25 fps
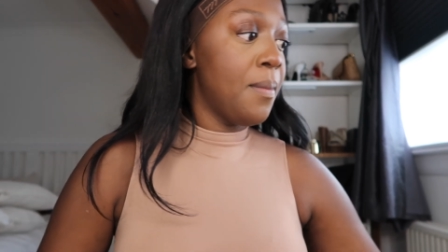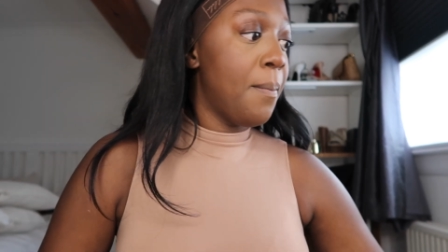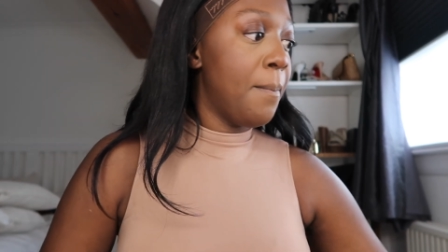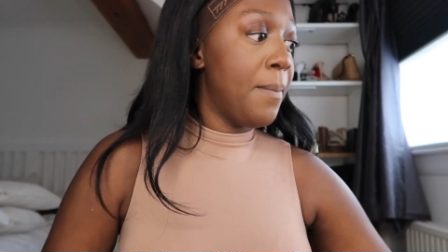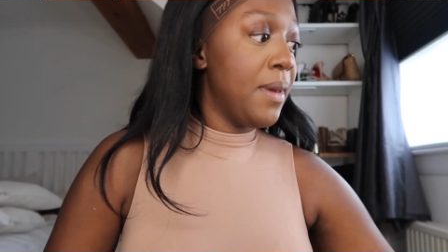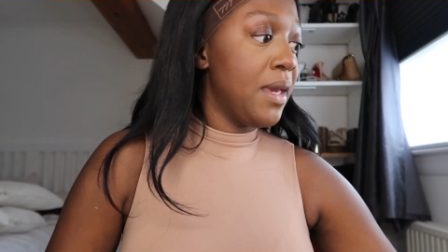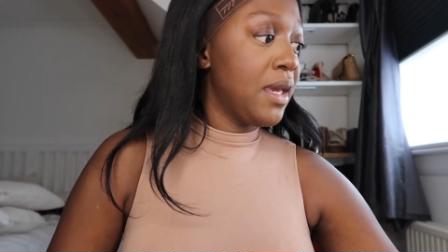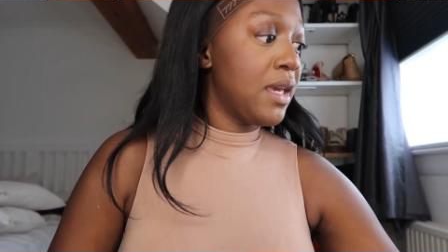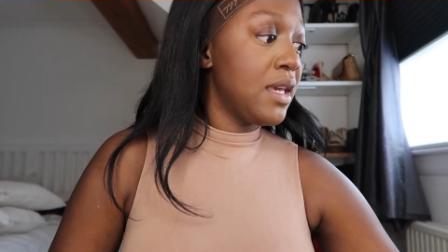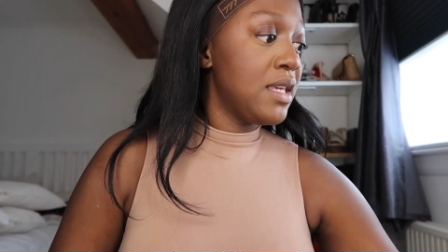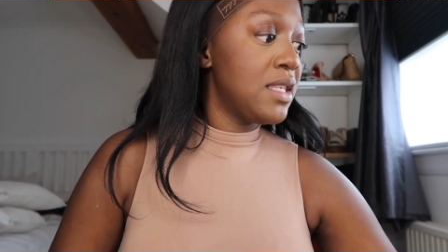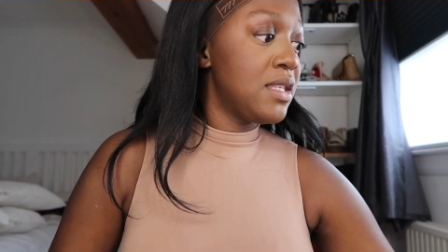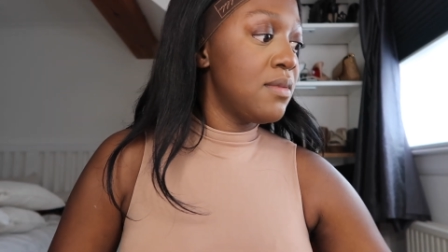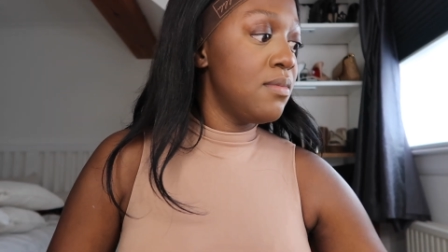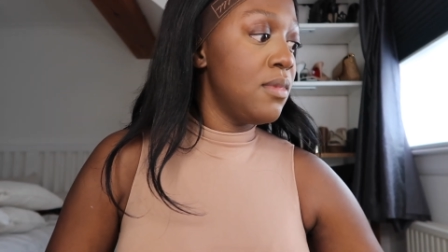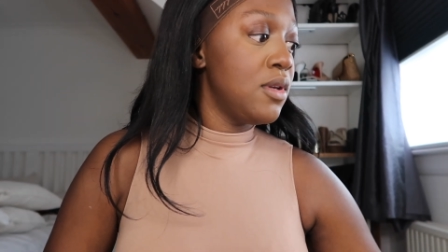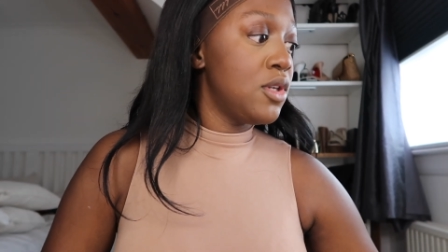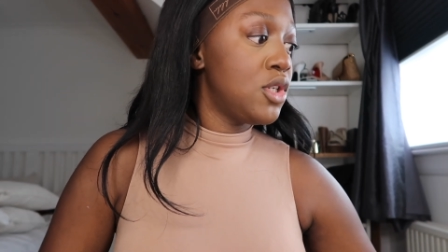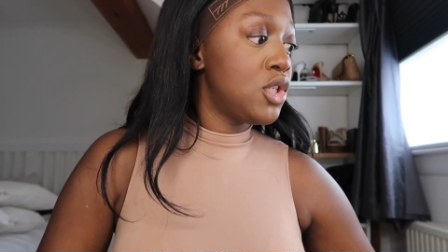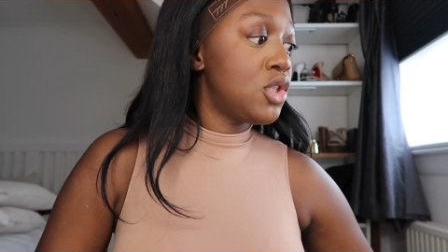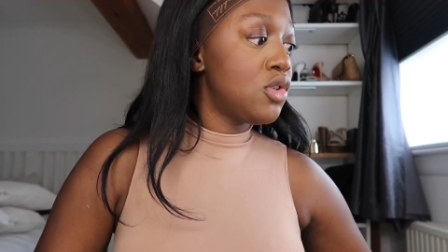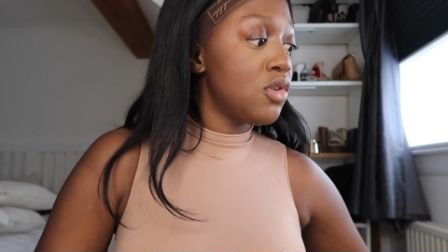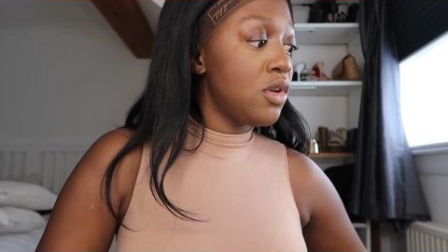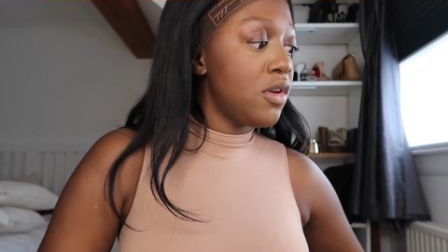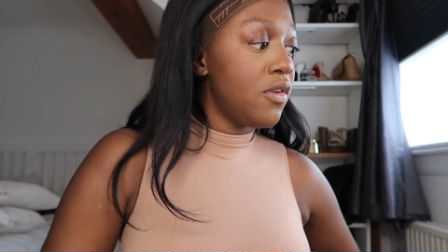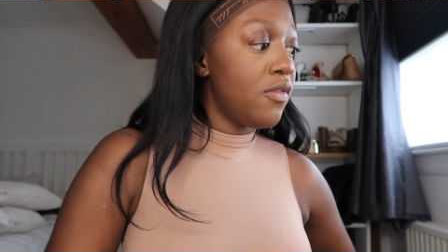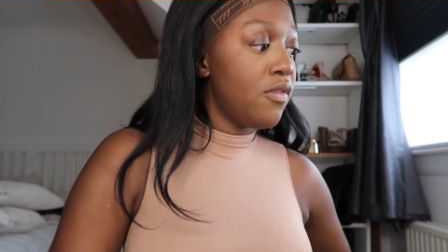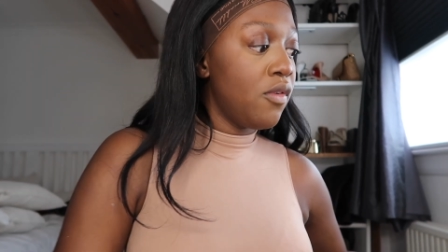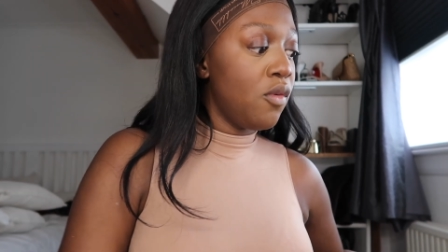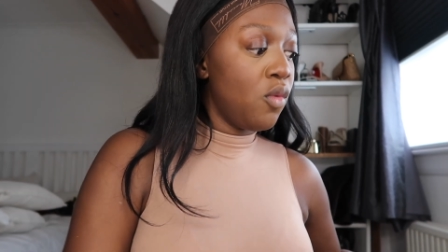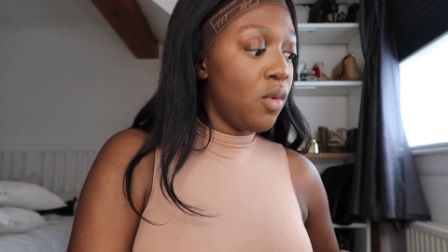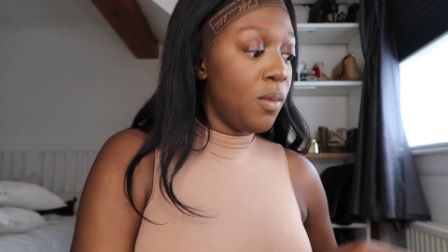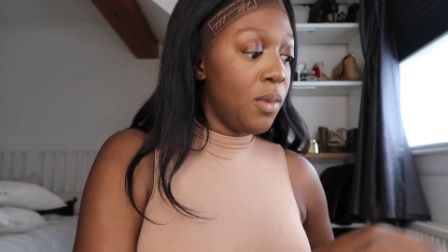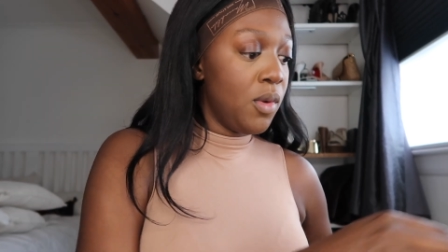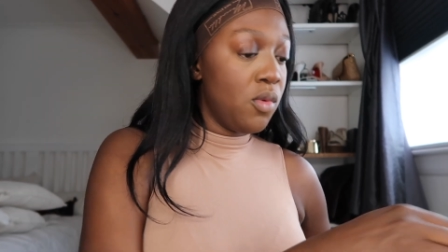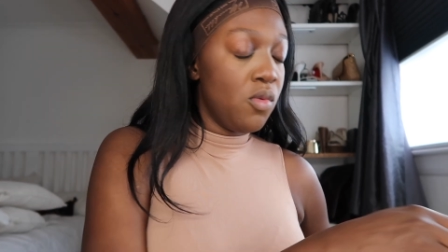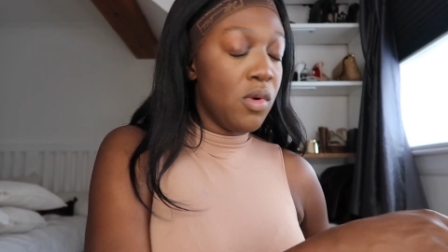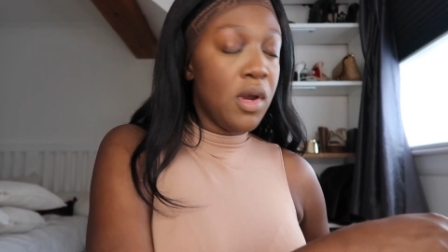biggest mystery for
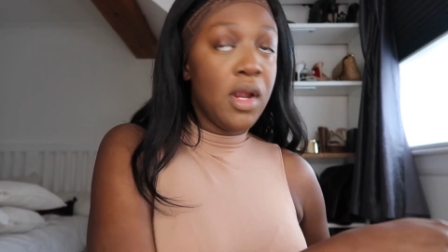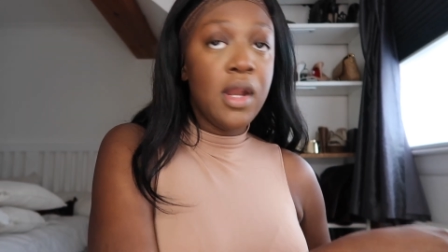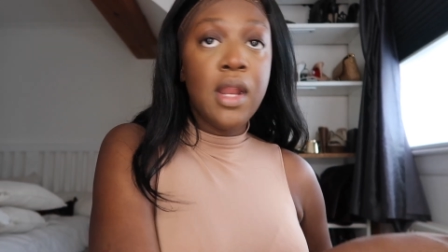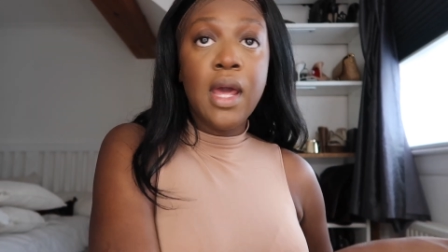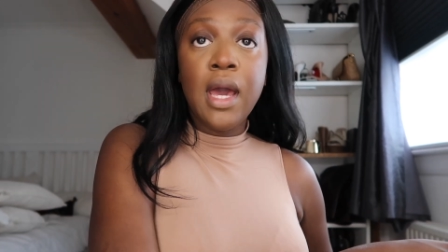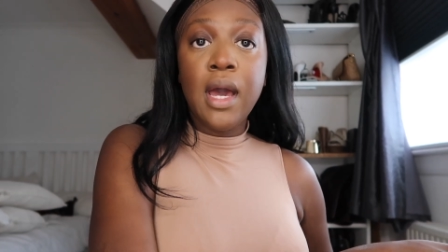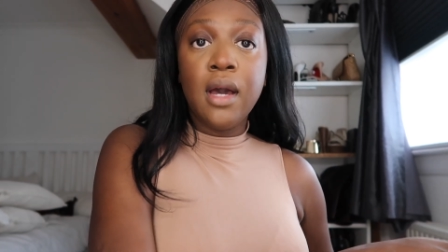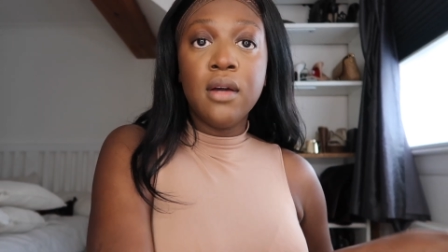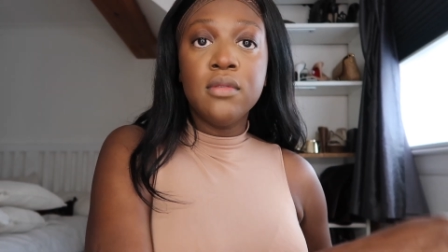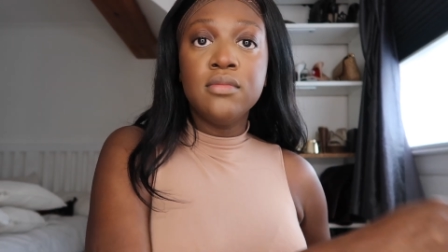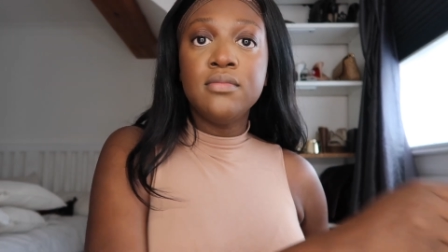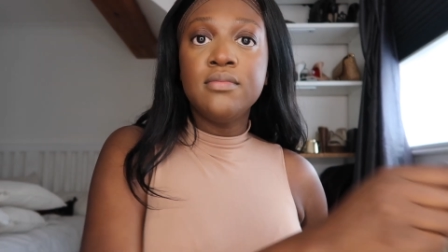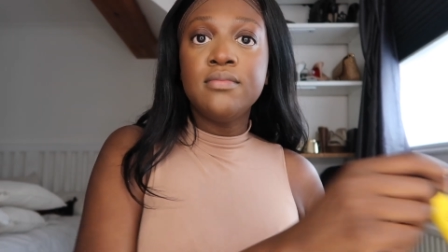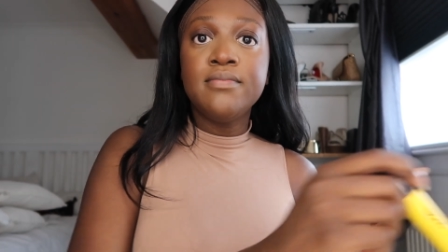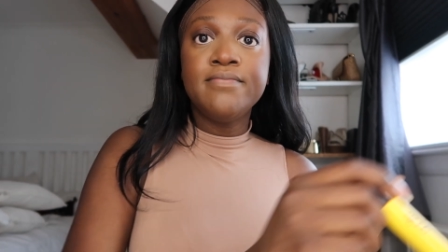women right now.